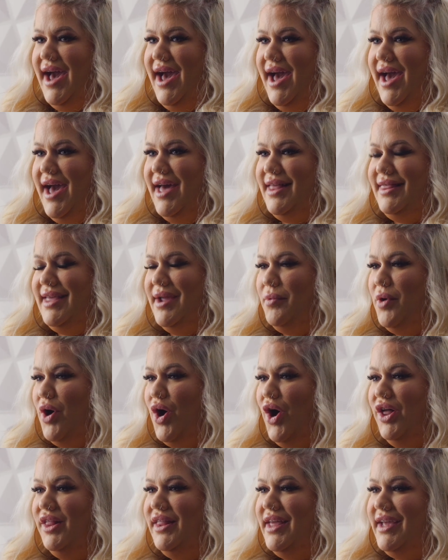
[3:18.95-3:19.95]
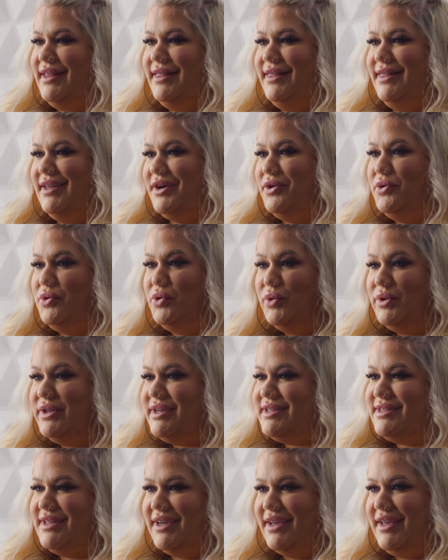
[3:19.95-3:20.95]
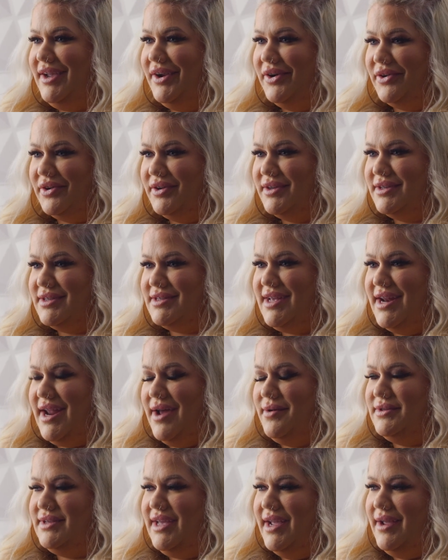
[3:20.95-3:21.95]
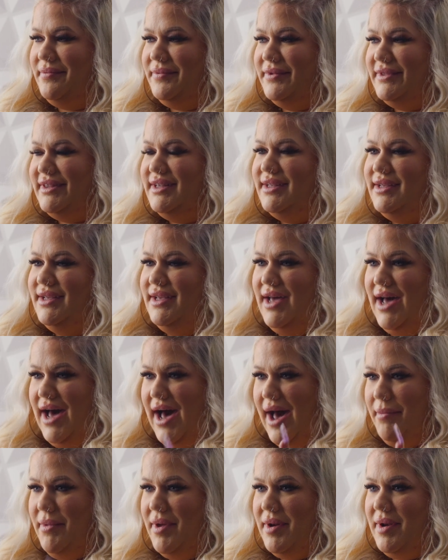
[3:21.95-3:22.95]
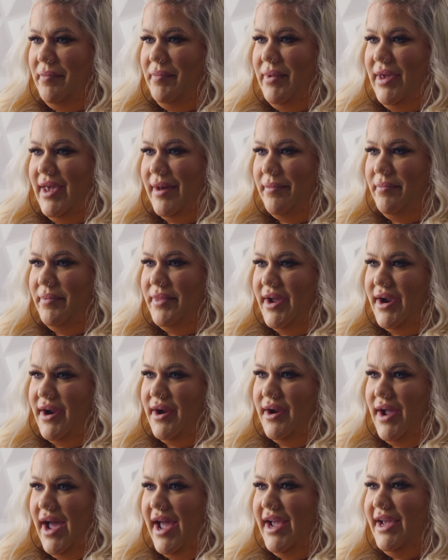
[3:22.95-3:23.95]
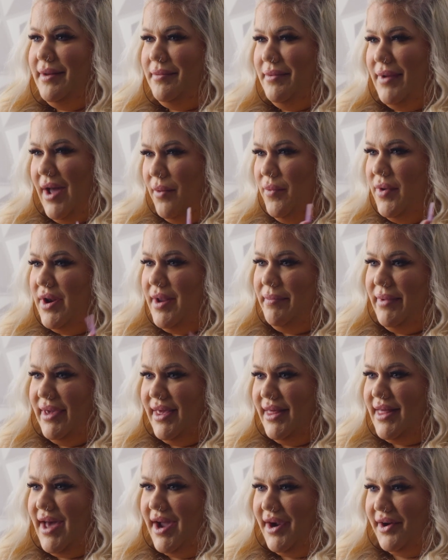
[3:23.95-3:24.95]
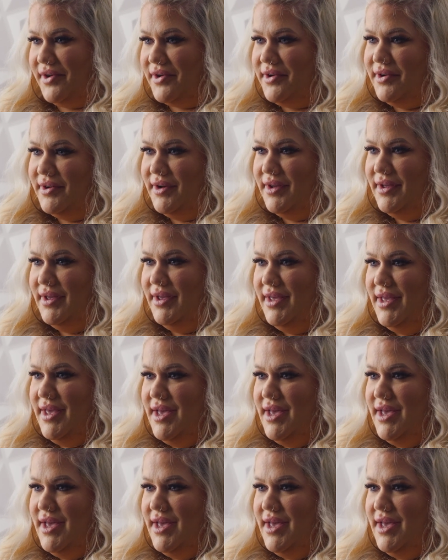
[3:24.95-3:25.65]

and they were all like the coolest looking girls. And I was like, I'm gonna be up there. I wanna be that girl.